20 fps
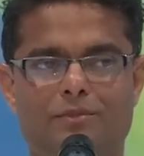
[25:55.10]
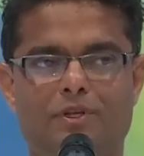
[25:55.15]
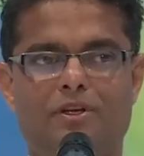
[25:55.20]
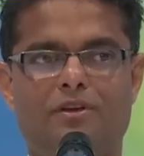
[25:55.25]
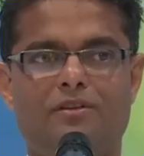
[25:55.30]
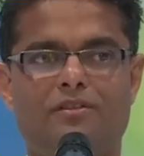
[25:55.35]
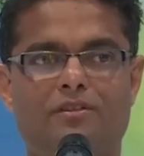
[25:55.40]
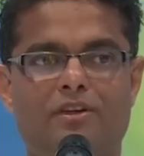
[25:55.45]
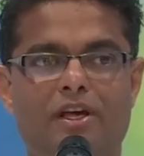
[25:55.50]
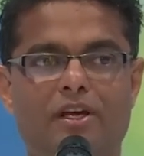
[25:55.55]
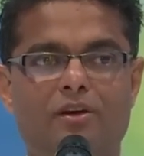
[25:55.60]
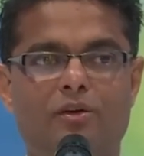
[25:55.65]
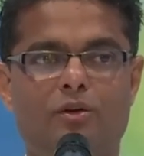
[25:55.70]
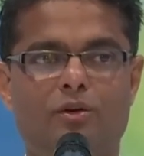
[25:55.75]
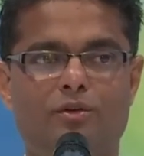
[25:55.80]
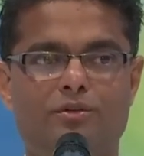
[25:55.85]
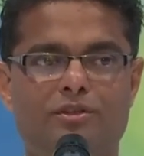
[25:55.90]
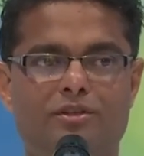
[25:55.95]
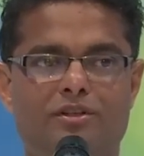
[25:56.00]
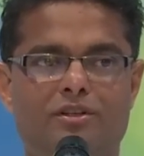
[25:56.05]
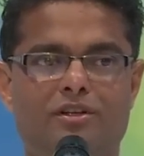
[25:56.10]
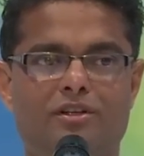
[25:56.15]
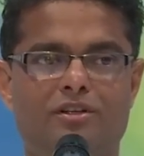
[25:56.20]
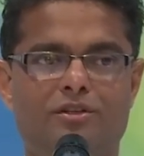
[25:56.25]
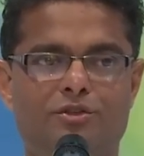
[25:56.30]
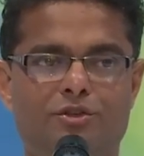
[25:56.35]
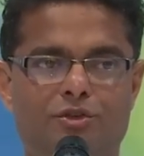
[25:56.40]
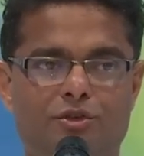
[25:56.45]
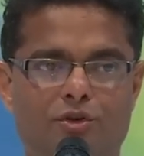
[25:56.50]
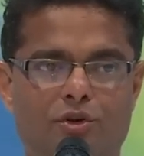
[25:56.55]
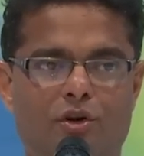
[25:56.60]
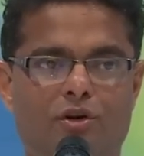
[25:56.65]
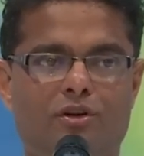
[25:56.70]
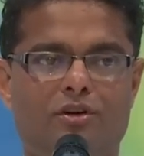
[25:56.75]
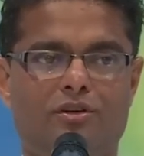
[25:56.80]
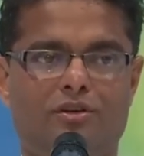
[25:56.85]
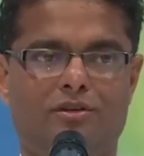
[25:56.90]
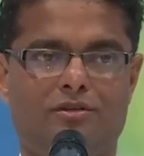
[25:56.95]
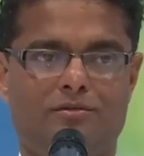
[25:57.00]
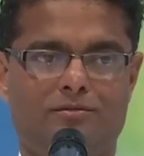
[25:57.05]
Psychological
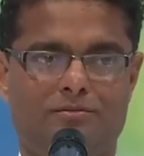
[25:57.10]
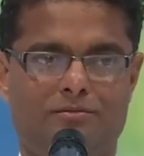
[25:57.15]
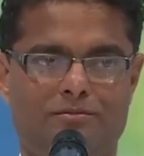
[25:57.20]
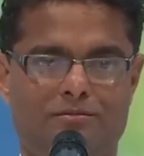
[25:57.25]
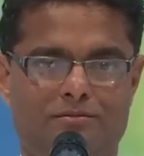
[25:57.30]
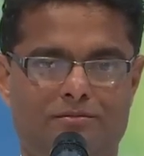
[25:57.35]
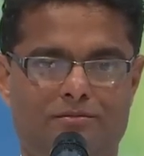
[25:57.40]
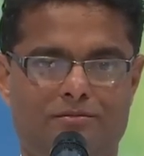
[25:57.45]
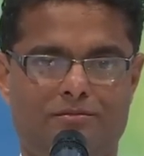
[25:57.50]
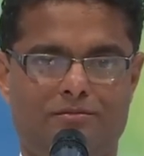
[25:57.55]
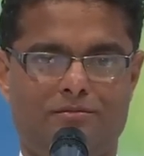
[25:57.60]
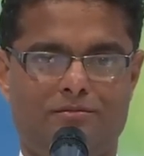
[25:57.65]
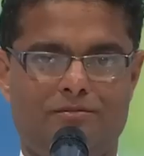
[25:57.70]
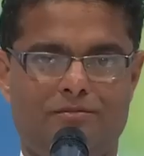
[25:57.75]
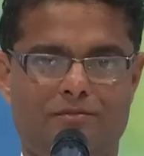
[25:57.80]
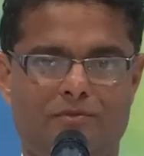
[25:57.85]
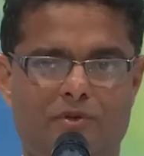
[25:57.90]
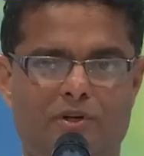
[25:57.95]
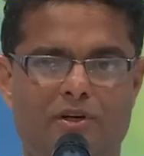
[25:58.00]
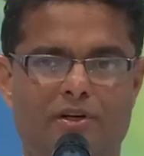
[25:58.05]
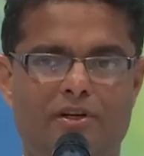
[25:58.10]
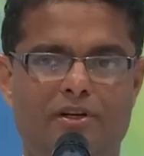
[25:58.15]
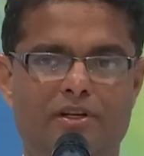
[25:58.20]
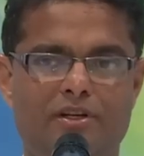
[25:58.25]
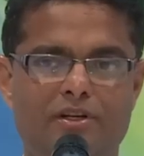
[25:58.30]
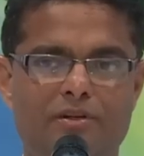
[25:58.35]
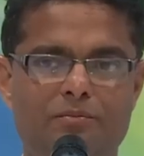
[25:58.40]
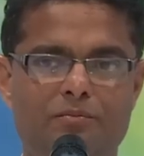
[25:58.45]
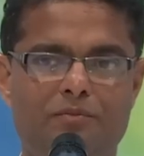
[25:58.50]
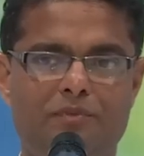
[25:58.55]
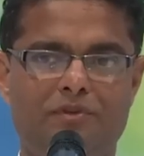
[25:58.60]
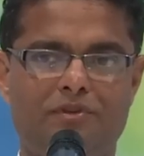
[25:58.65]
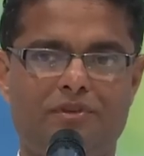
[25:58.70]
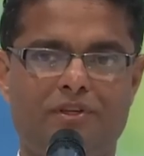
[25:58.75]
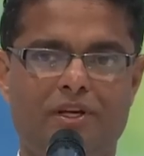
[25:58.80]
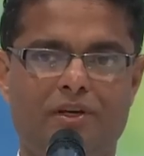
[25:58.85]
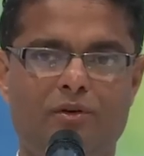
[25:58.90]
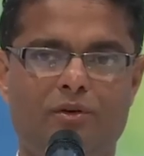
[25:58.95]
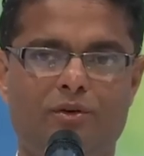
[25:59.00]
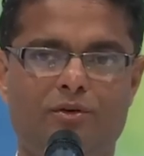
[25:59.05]
shock. A deep
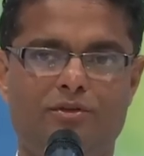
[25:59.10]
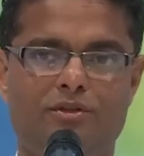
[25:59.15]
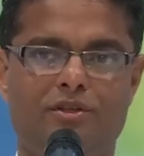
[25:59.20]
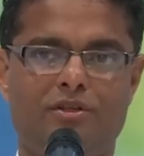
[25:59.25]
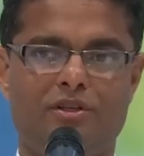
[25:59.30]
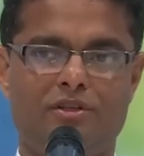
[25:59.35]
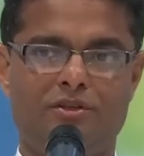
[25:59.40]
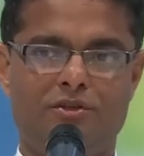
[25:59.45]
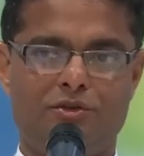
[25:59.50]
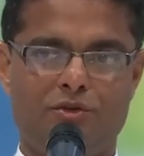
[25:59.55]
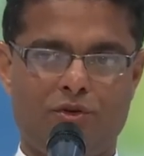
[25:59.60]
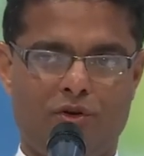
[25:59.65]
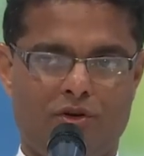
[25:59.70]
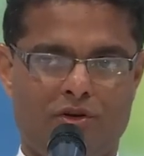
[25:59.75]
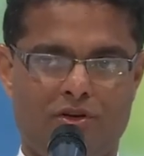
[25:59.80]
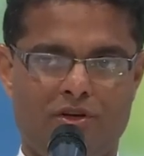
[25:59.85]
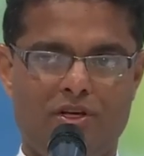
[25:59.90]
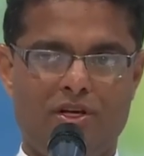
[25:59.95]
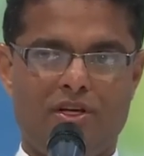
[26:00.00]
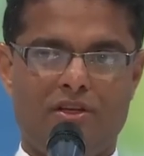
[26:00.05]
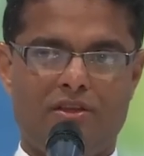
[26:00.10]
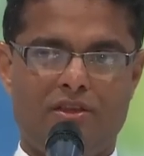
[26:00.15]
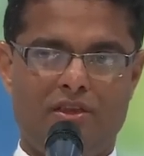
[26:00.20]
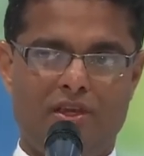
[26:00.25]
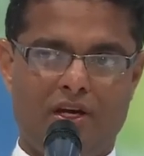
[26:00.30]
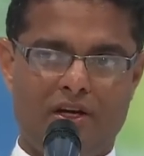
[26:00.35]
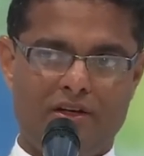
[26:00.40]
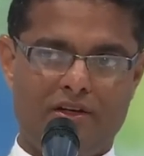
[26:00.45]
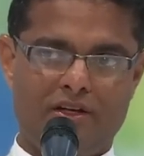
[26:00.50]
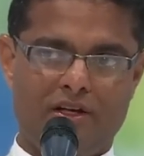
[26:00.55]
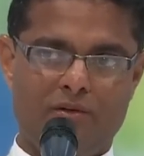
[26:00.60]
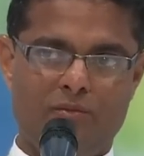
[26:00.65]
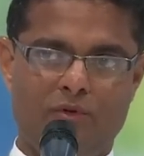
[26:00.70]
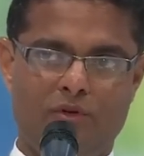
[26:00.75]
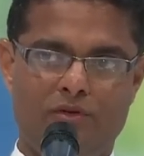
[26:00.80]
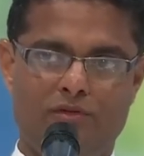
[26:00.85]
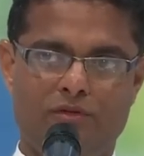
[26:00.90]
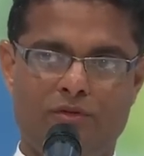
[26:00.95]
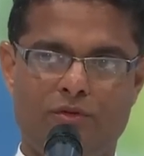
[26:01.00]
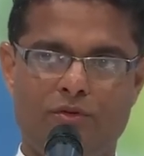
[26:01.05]
psychological shock. That time
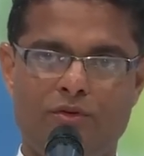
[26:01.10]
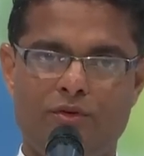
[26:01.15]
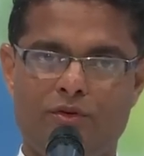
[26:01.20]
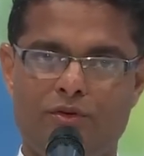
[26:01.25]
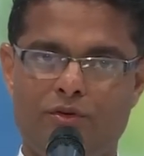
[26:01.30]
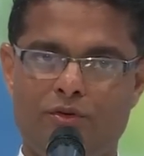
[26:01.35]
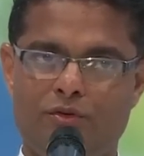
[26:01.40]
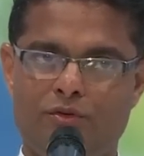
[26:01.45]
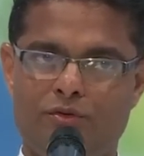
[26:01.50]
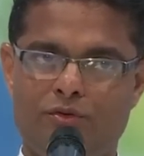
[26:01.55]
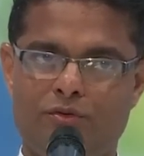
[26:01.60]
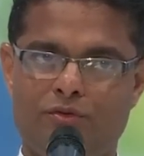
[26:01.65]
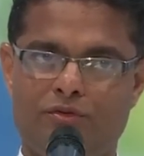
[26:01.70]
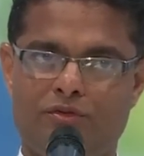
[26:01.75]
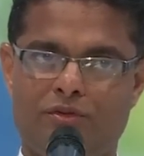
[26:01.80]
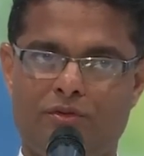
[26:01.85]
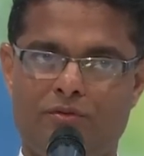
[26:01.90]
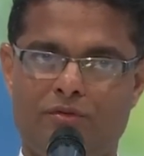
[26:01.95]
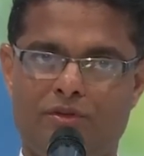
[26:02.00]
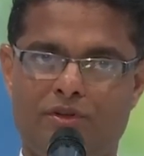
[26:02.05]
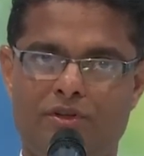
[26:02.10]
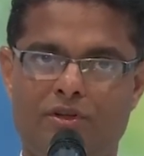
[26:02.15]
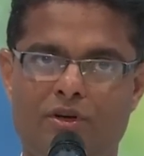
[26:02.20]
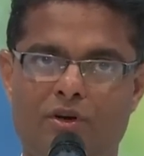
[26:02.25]
also you use the word,